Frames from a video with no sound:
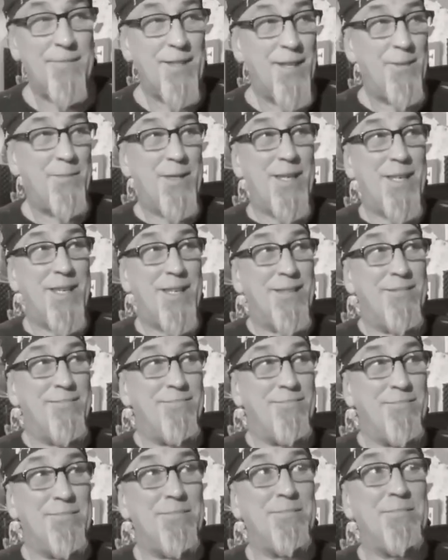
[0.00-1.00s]
I
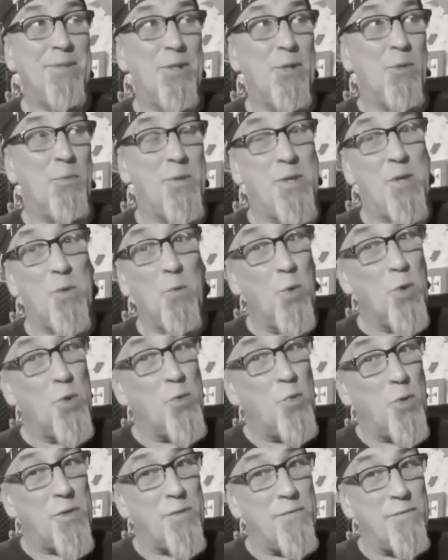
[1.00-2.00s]
mean, you know, Mr.
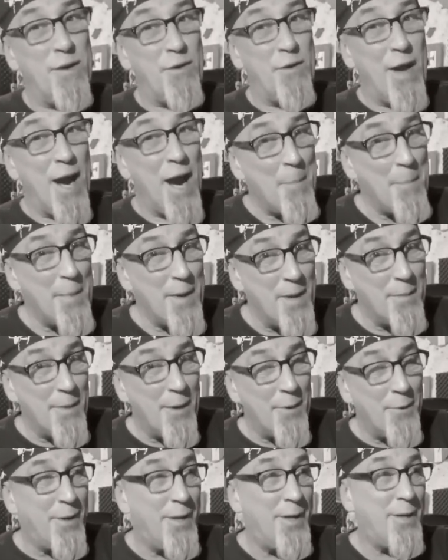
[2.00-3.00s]
Woods wasn't very happy
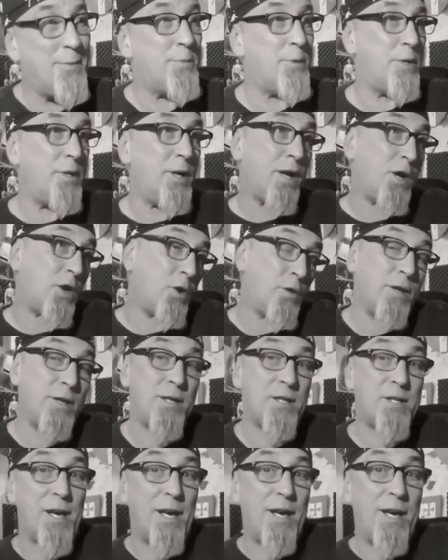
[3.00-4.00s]
about it, but it got the
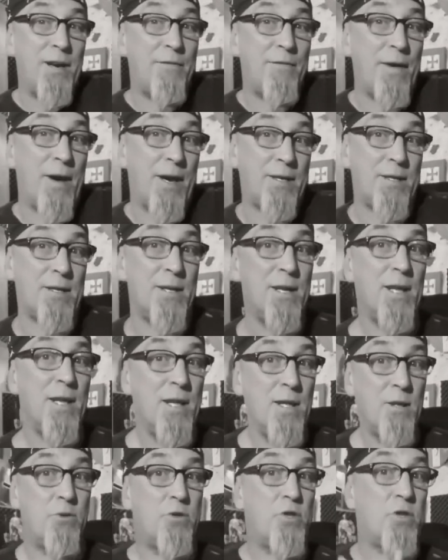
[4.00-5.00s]
desired effect.
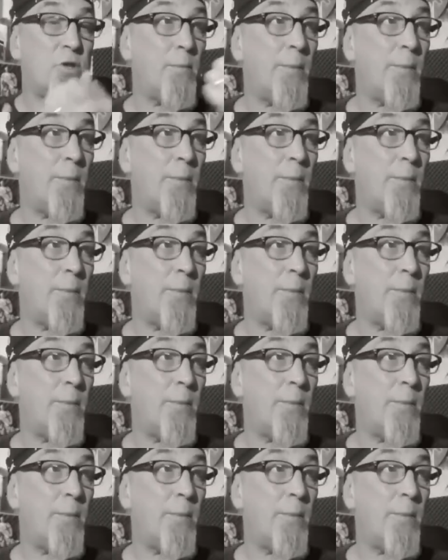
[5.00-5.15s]
It was just